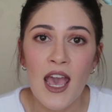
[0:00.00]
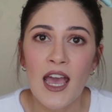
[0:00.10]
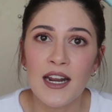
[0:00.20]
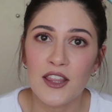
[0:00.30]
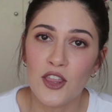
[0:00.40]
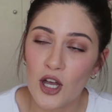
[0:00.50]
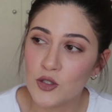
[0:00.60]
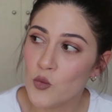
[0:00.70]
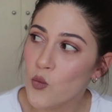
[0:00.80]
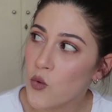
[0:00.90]
And I
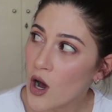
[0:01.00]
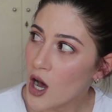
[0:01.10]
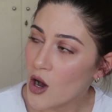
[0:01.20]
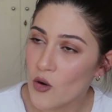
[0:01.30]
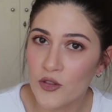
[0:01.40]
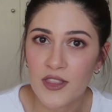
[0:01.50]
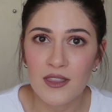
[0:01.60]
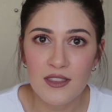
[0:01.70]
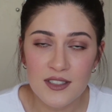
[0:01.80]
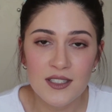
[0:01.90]
thought, whoa,
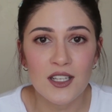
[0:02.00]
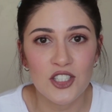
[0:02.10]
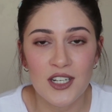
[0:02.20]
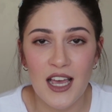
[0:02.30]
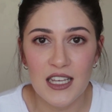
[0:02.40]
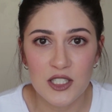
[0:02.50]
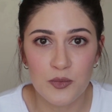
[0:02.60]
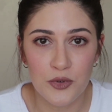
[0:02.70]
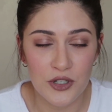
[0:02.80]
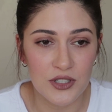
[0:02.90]
that's such a nice
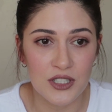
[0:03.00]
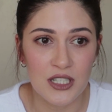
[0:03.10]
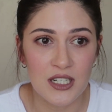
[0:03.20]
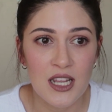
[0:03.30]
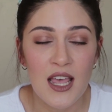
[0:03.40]
person.